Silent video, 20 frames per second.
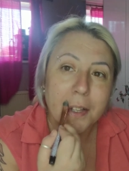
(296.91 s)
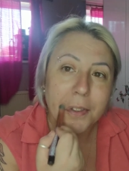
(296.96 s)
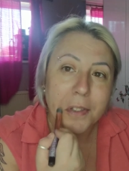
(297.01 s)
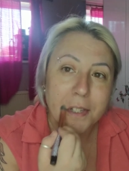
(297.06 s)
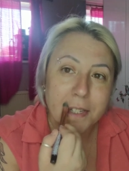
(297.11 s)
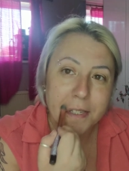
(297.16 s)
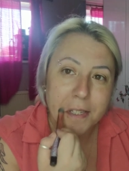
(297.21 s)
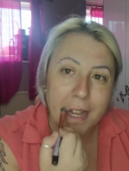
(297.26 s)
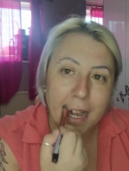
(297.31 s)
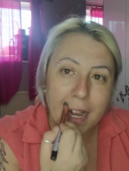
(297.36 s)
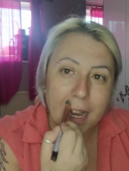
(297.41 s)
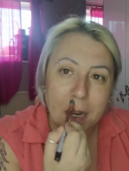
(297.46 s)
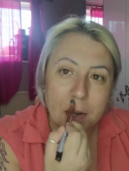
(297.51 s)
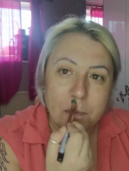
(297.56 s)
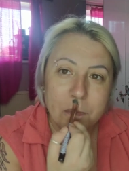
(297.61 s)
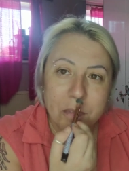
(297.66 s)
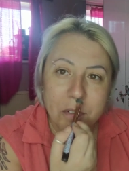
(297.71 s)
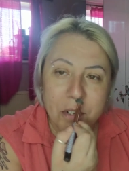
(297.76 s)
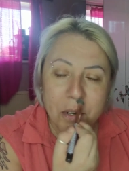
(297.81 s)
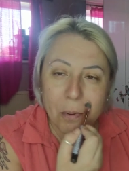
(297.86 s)
this that
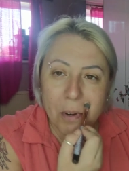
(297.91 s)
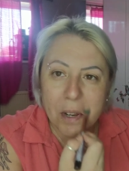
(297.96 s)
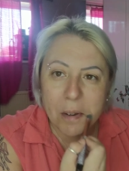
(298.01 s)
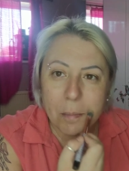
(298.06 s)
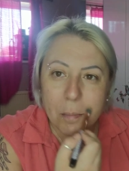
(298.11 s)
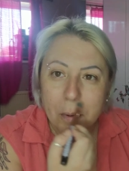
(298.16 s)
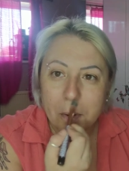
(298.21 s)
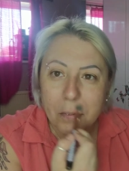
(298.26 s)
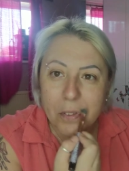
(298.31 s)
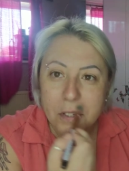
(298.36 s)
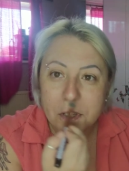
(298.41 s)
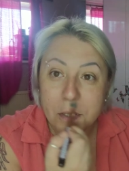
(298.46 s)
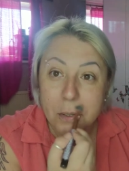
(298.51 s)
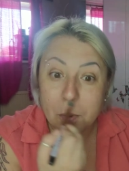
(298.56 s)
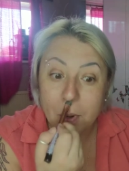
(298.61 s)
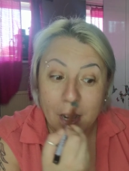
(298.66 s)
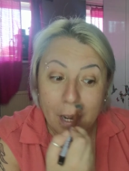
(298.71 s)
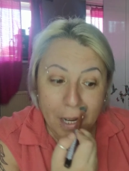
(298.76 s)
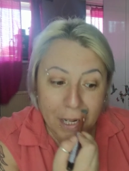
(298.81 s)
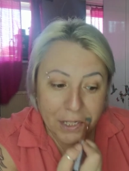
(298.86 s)
I'm doing, but this
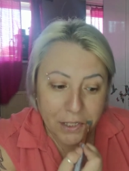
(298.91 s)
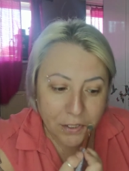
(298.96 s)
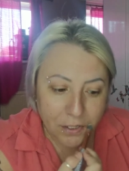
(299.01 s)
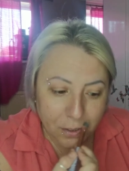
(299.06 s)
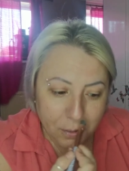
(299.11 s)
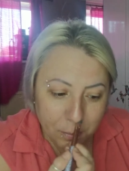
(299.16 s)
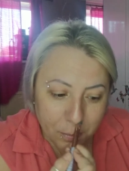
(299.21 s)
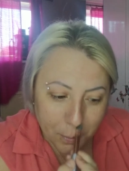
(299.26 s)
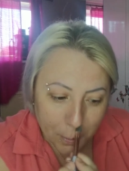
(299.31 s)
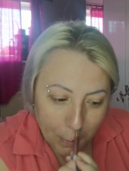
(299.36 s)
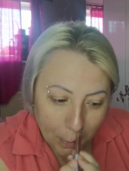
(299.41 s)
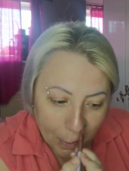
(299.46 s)
is what I do.